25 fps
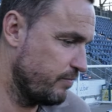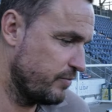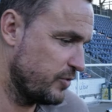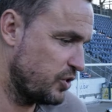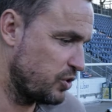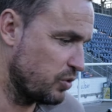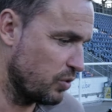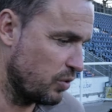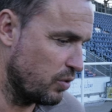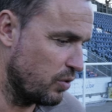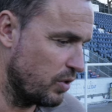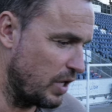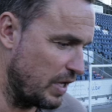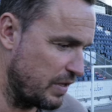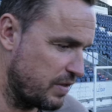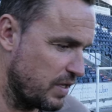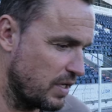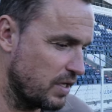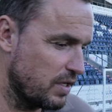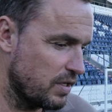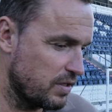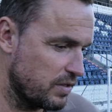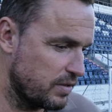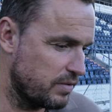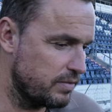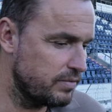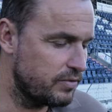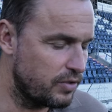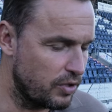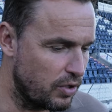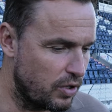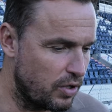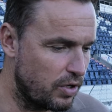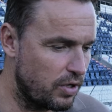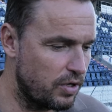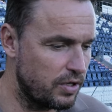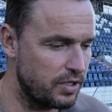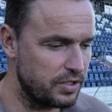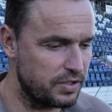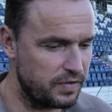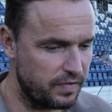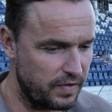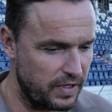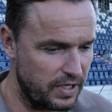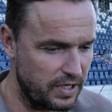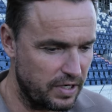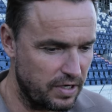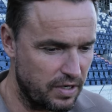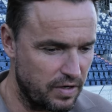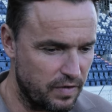So I think draw is
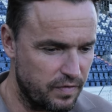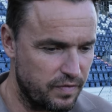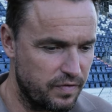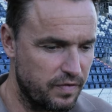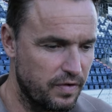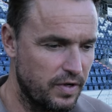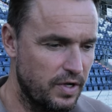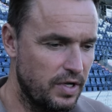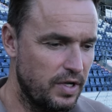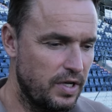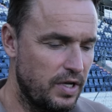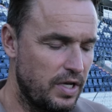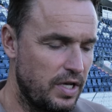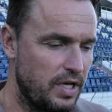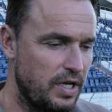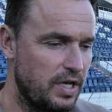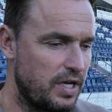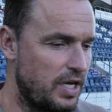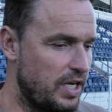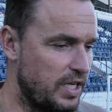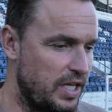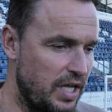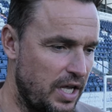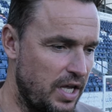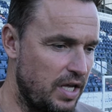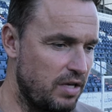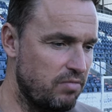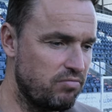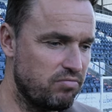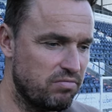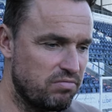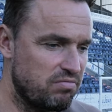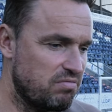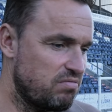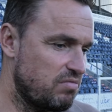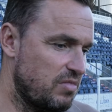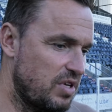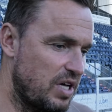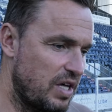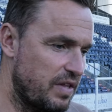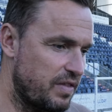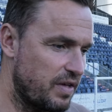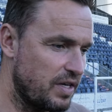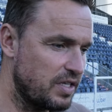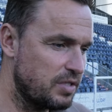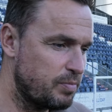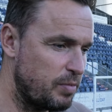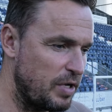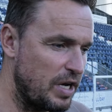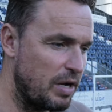fair enough. Again, I
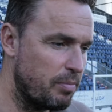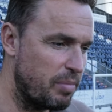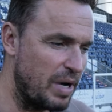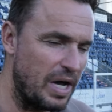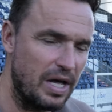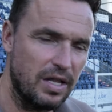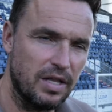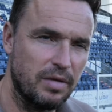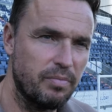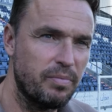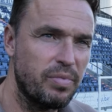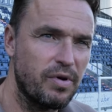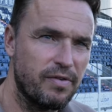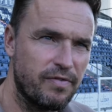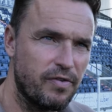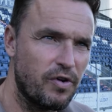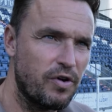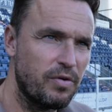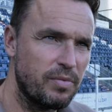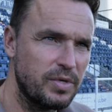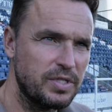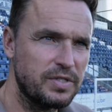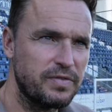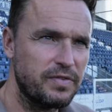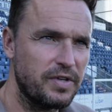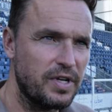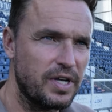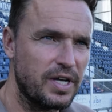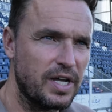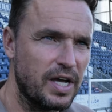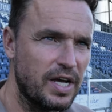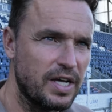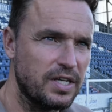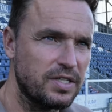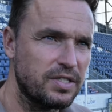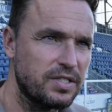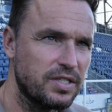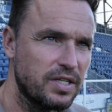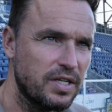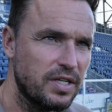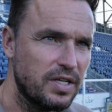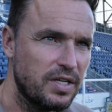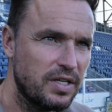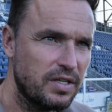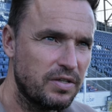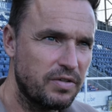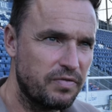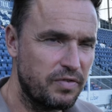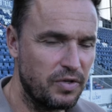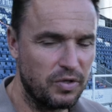think it's been a battling performance for the guys.
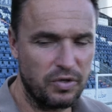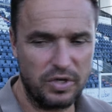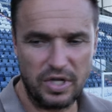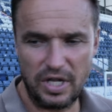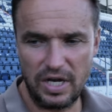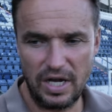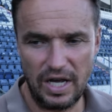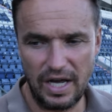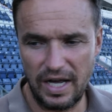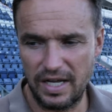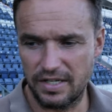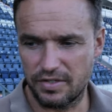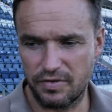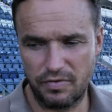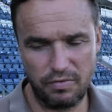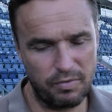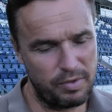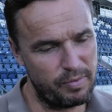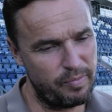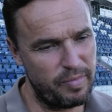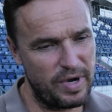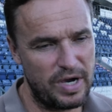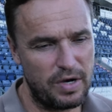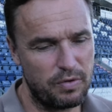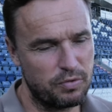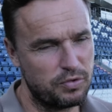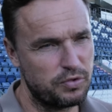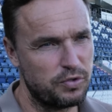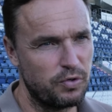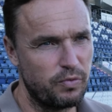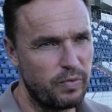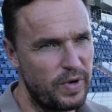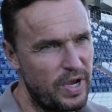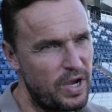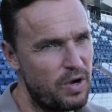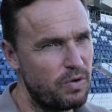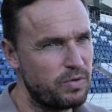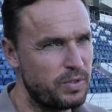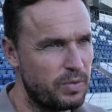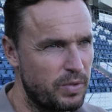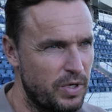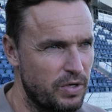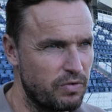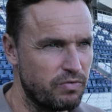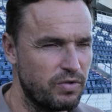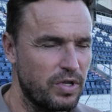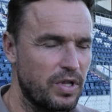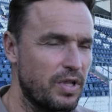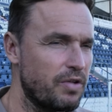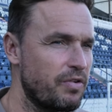I feel like at Hearts, I thought we battled so well, we
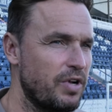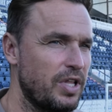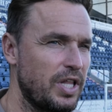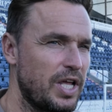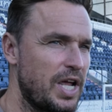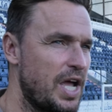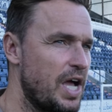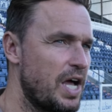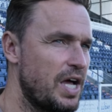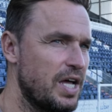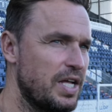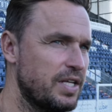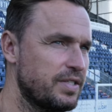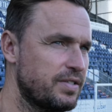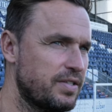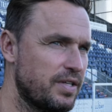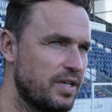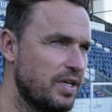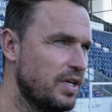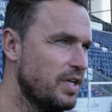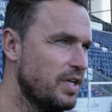worked really, really hard.